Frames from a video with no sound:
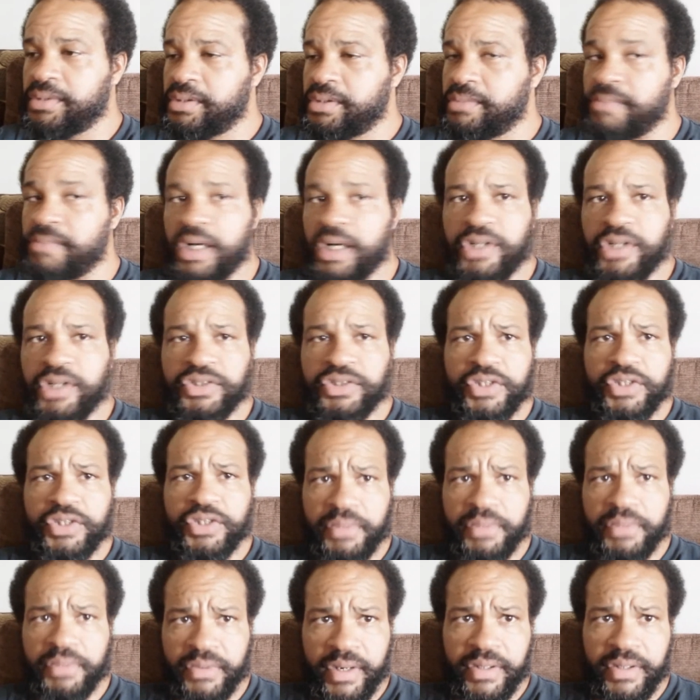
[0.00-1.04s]
Marco Antonio
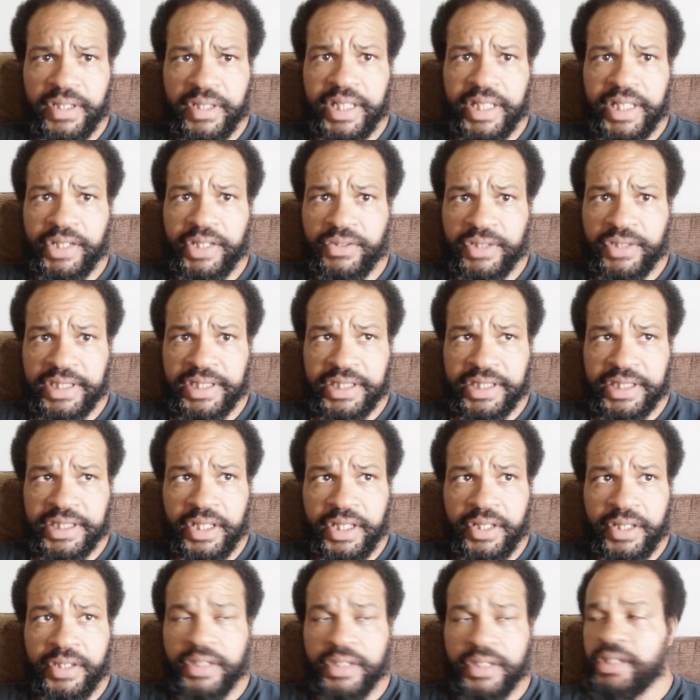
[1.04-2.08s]
Barrera later on this
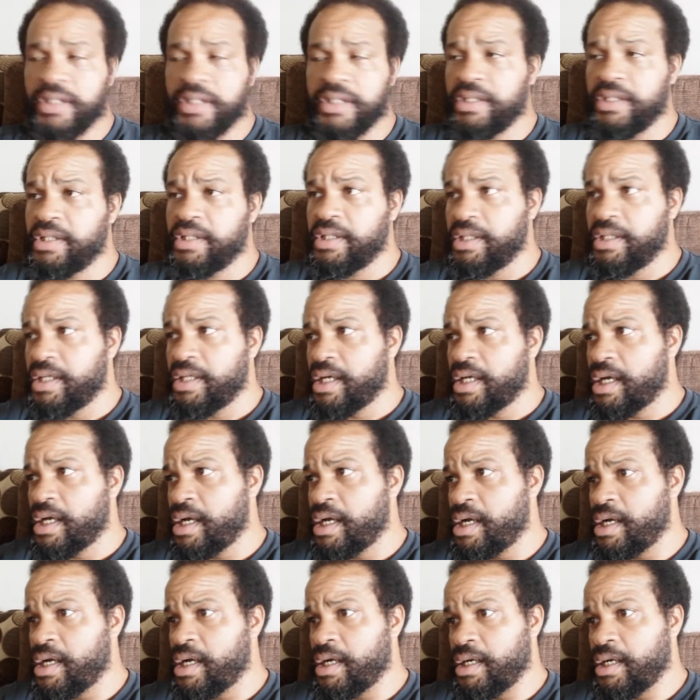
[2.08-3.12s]
year.
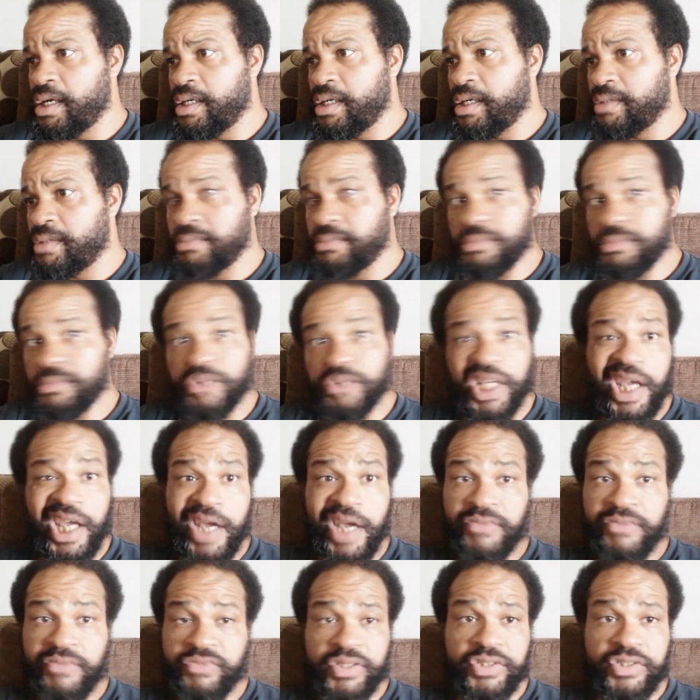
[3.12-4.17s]
Uh, Ricky
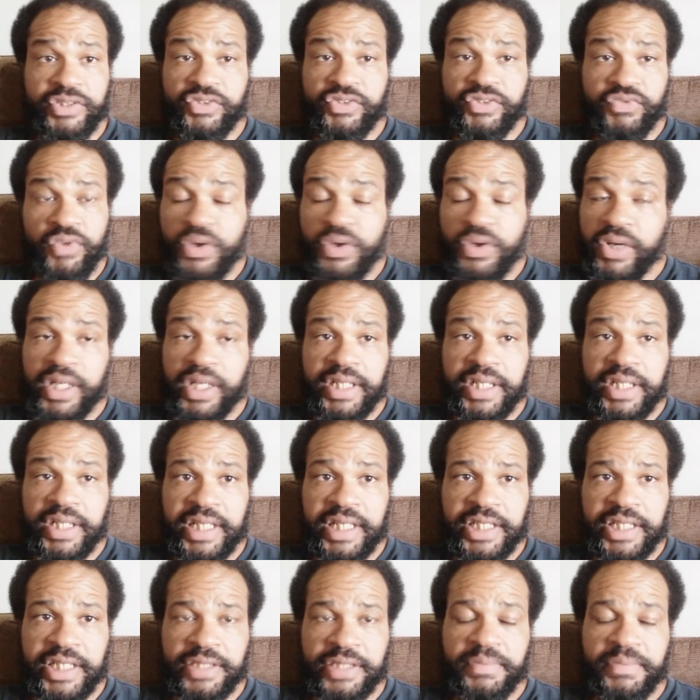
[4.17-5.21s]
Hatton versus Floyd as an
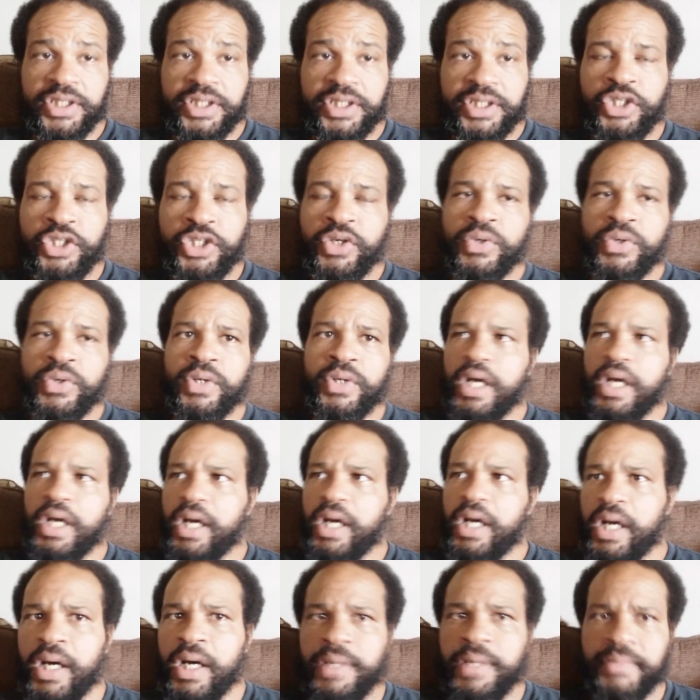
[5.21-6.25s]
exhibition. You know,
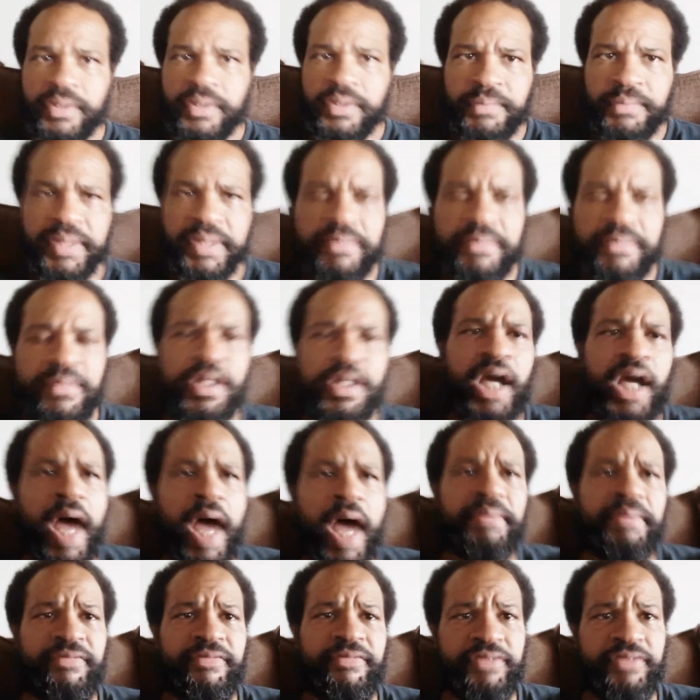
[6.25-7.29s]
um, but I
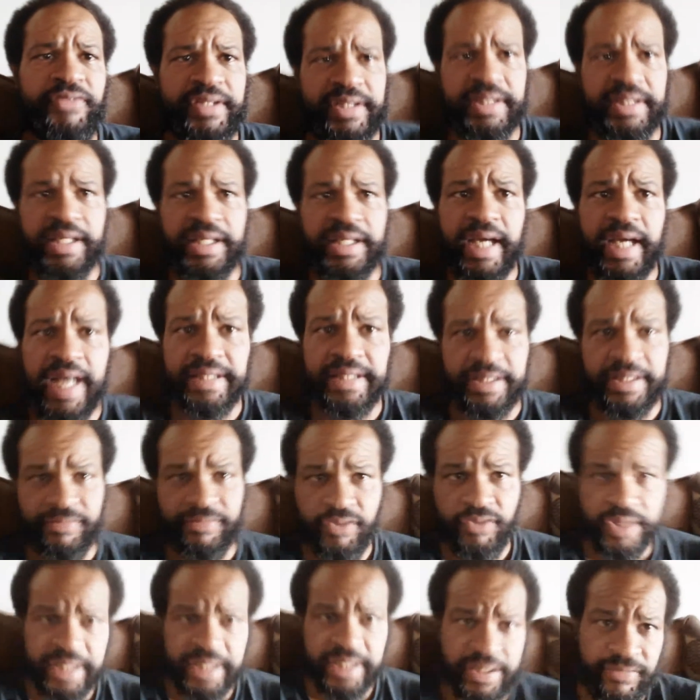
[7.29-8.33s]
prefer to see guys that
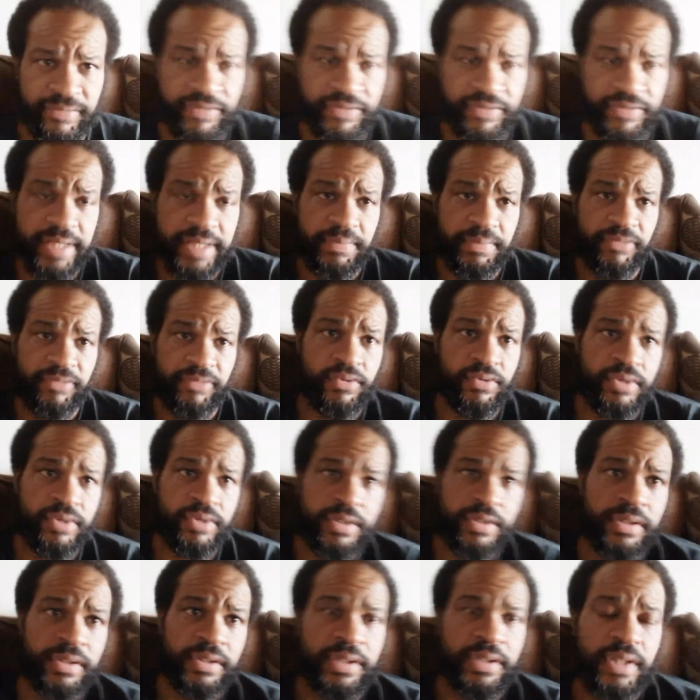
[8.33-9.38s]
Floyd didn't face
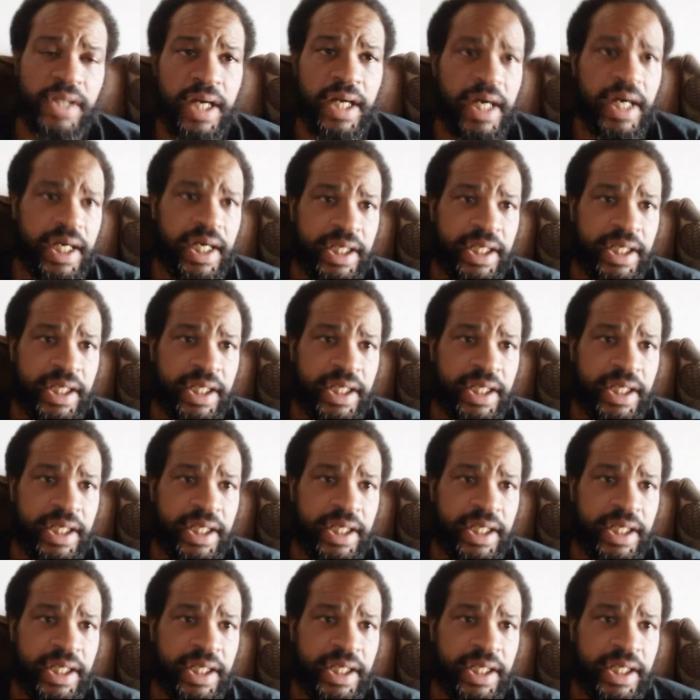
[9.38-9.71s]
before uh,